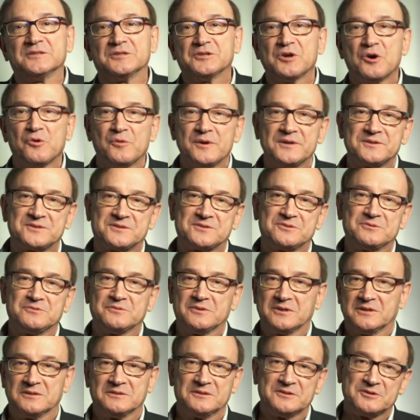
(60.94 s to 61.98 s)
To go
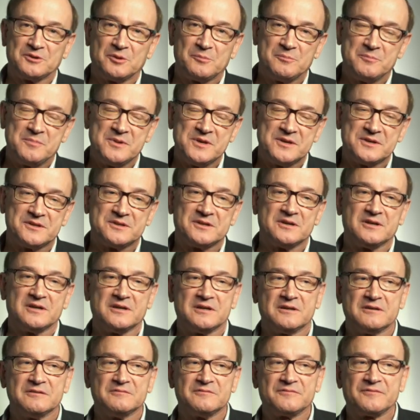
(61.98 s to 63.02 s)
into a little bit
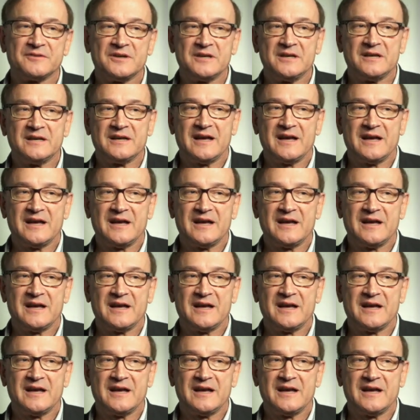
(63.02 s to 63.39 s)
of